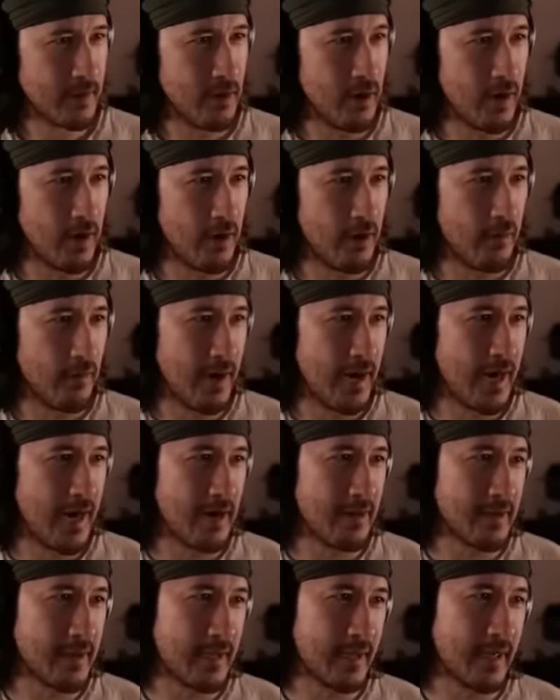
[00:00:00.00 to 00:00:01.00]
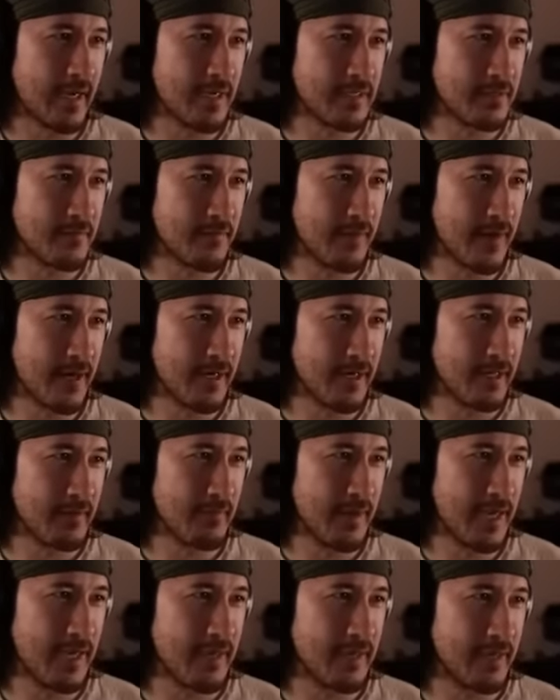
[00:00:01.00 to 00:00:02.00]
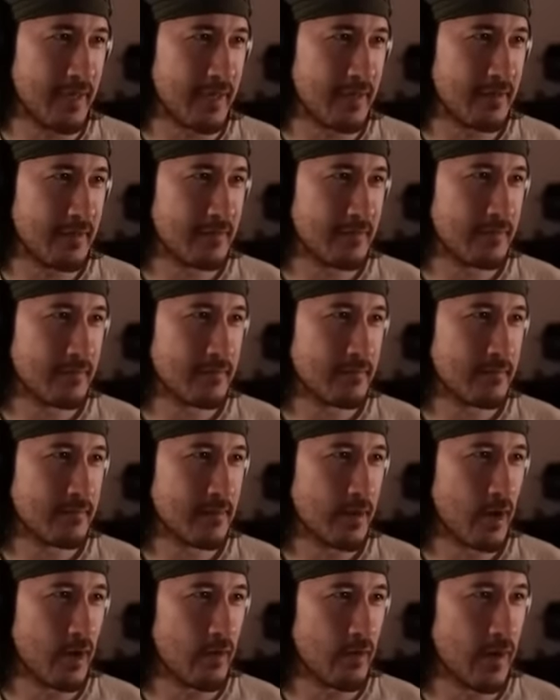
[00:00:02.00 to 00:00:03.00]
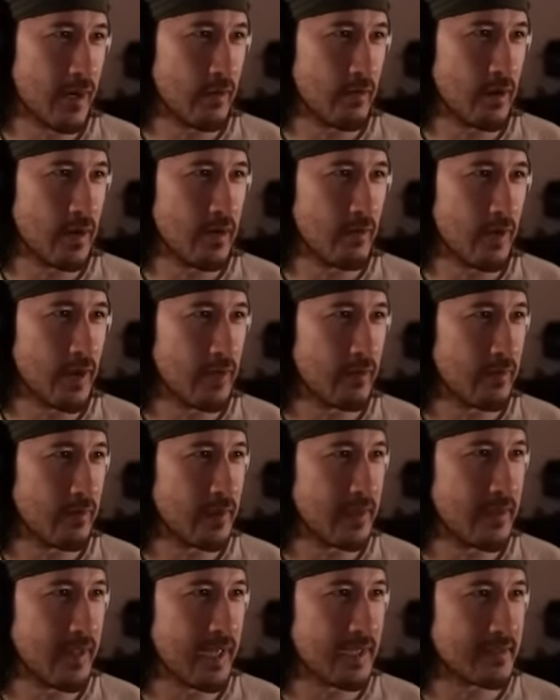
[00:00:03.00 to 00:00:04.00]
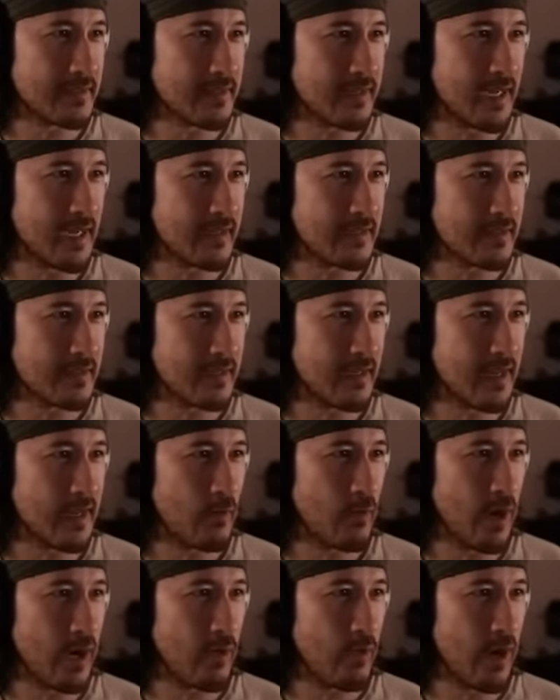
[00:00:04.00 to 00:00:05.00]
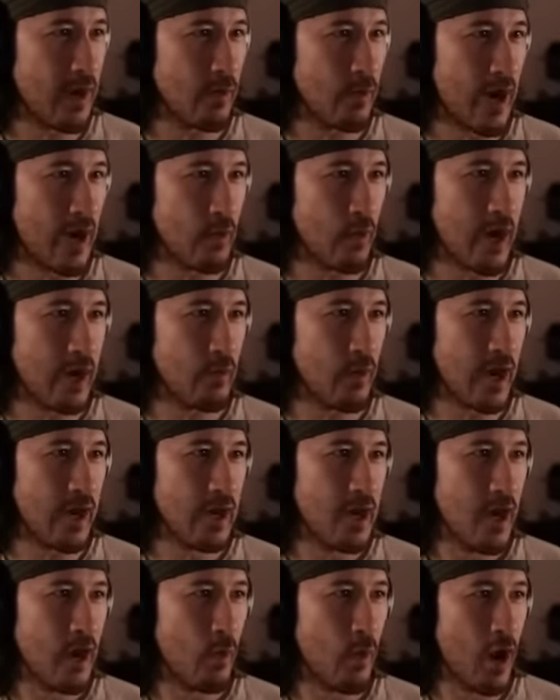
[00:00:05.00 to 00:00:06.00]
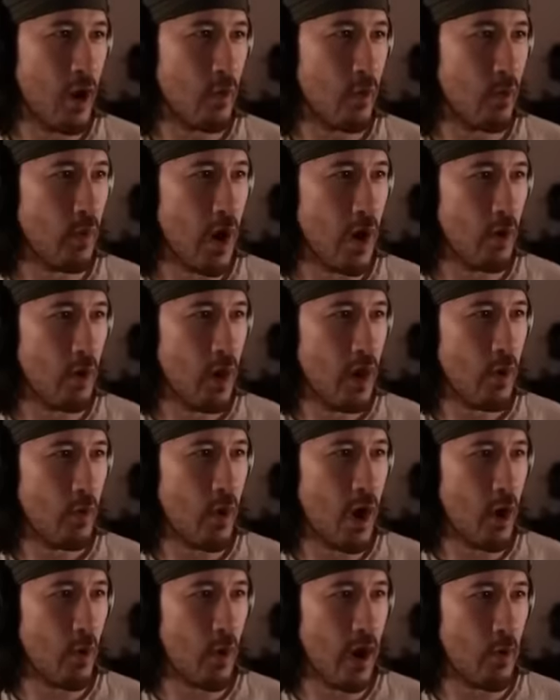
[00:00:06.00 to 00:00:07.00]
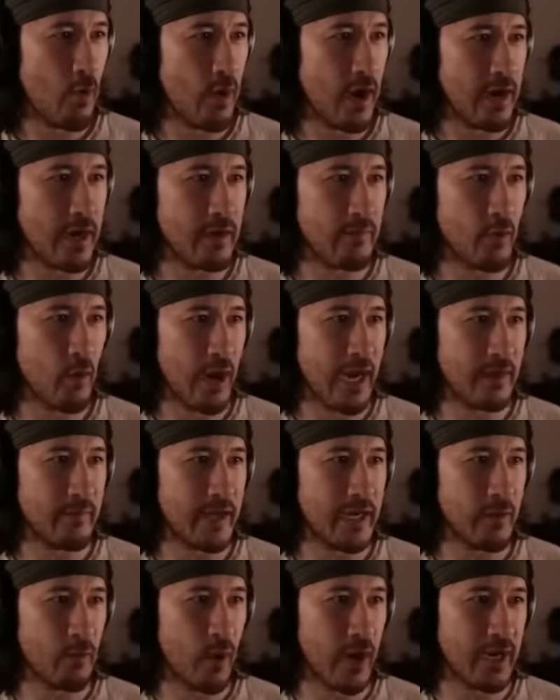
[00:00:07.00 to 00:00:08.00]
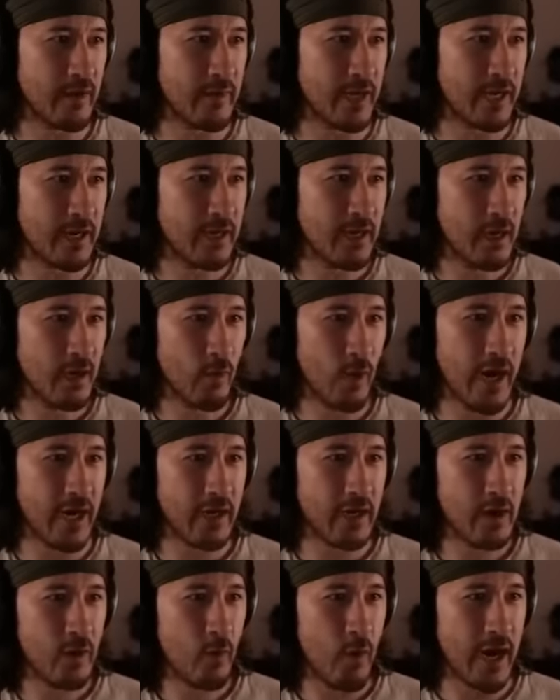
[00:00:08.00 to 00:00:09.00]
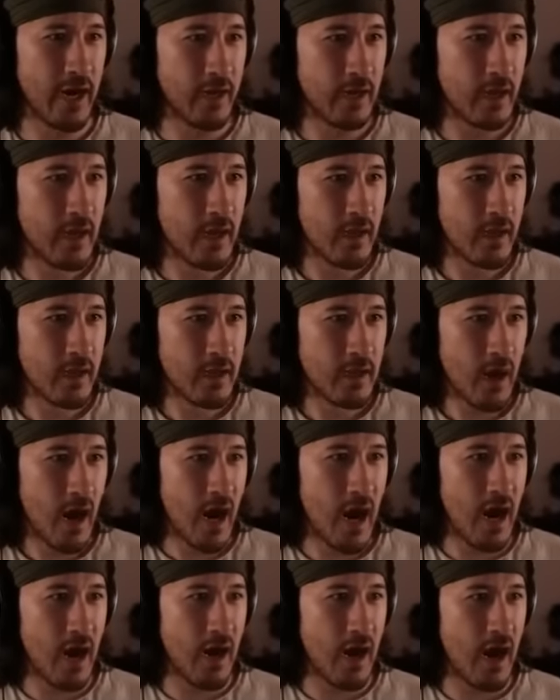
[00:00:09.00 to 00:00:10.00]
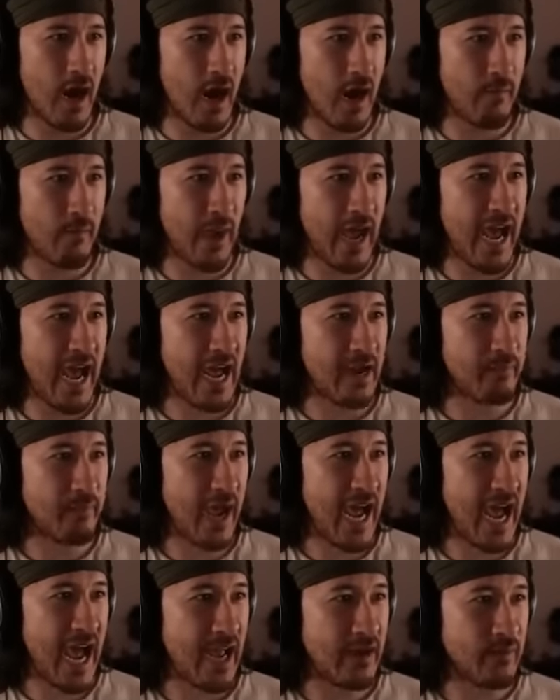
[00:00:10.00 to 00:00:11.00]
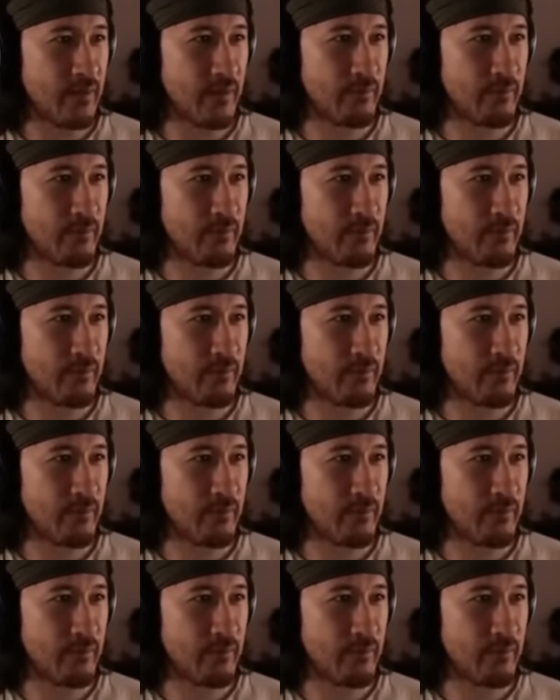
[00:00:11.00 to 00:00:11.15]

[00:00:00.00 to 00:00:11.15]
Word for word: Oh, wow, you guys finally made it. Oh wait, wait, wait a minute. That's that. that wait, wait, wait, wait, wait. Whoa, whoa, whoa, whoa. Wait, wait a minute. Wait a minute. Wait, wait. Uh, uh, bad, bad,